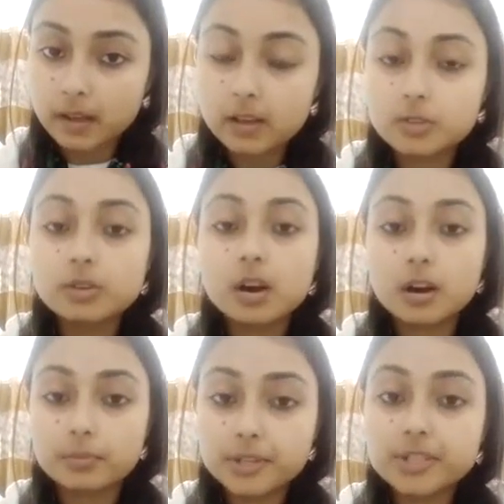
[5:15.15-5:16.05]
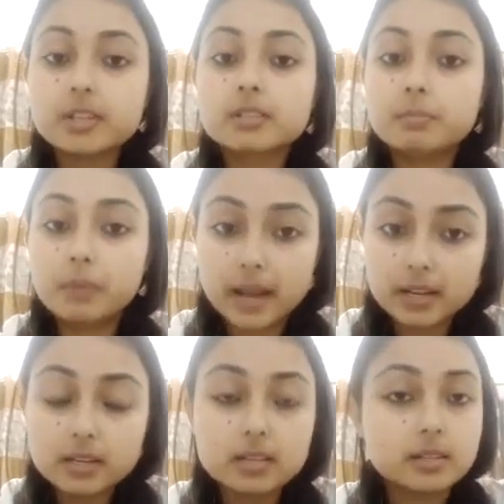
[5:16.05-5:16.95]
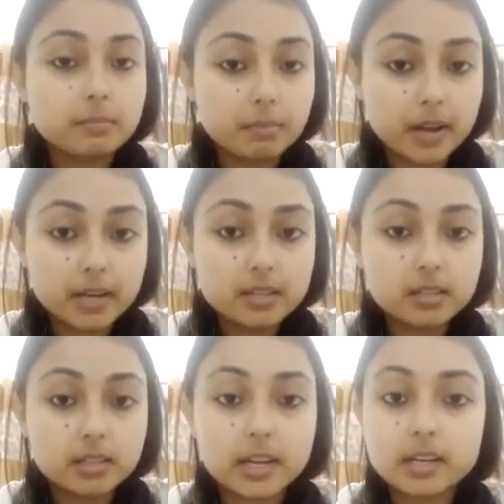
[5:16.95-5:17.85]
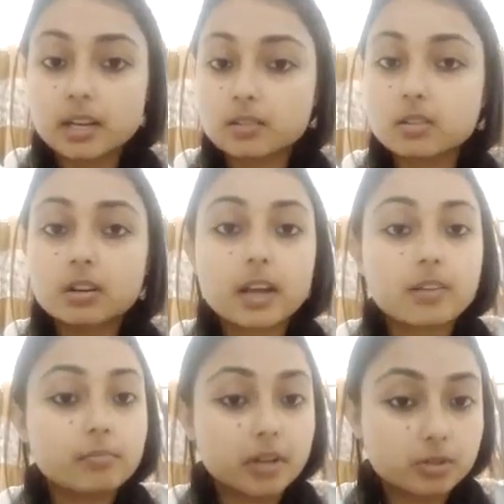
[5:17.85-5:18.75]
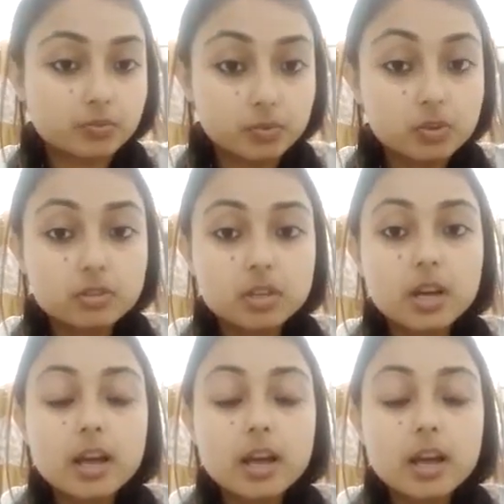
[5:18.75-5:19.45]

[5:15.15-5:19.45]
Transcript: So herbaceous plant is a plant that does not have much wood